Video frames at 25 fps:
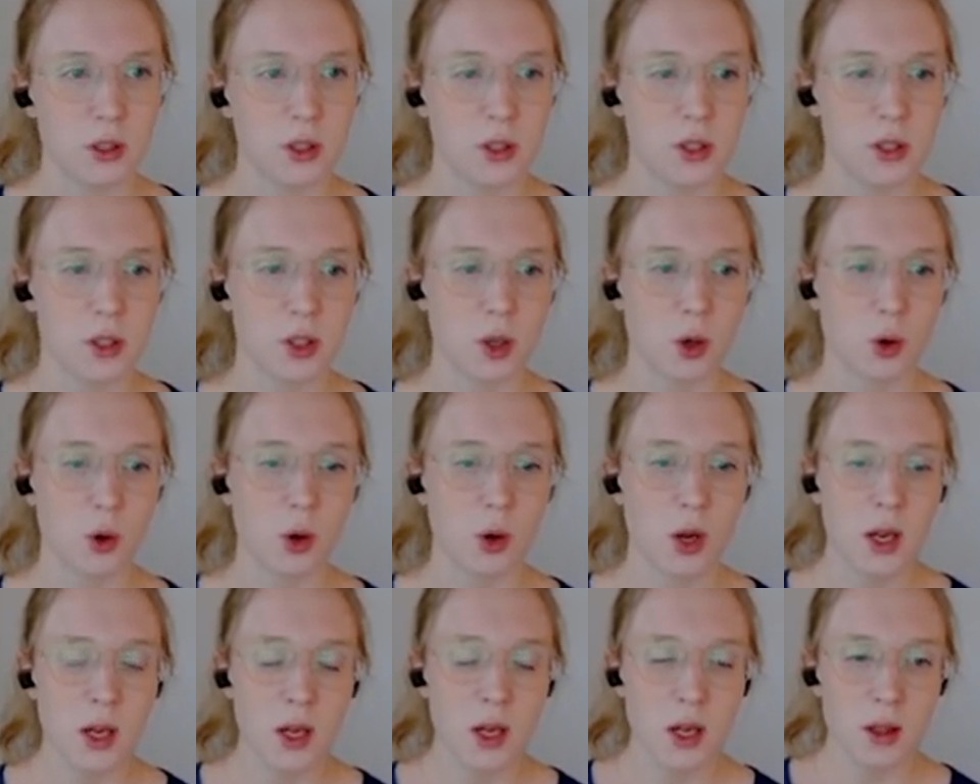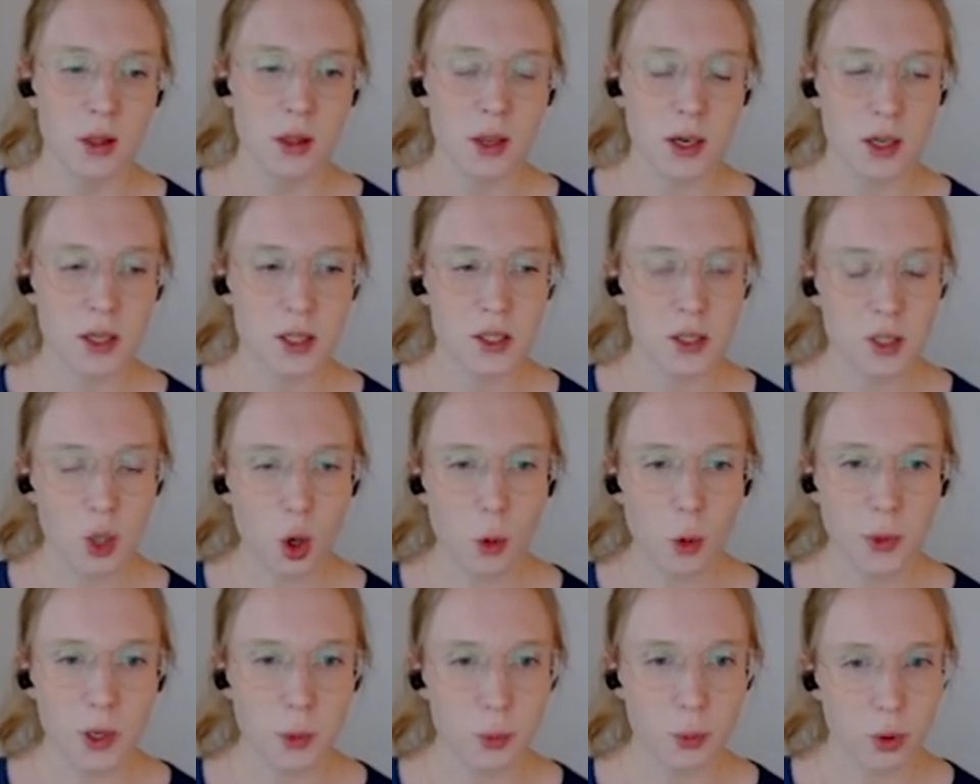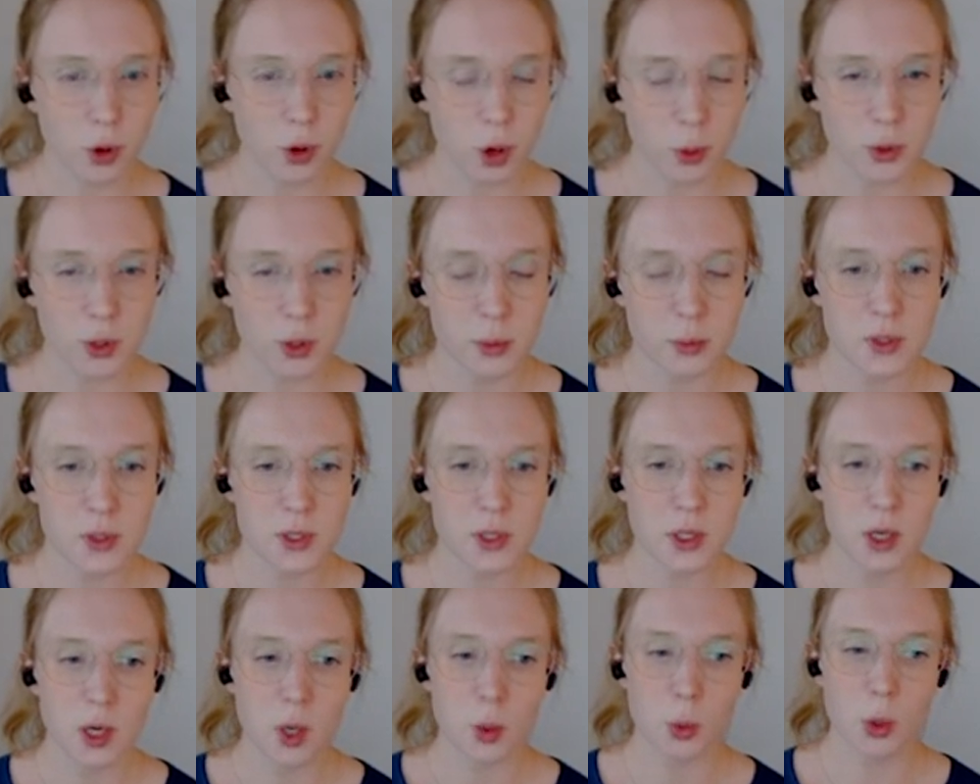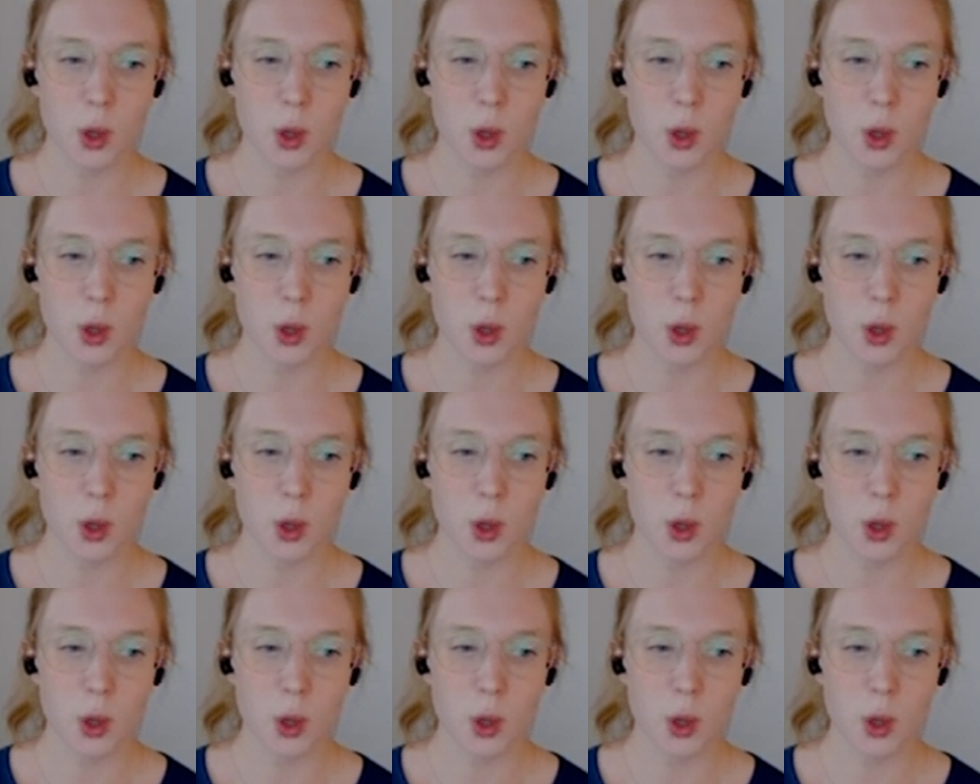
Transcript: So there's so many problems.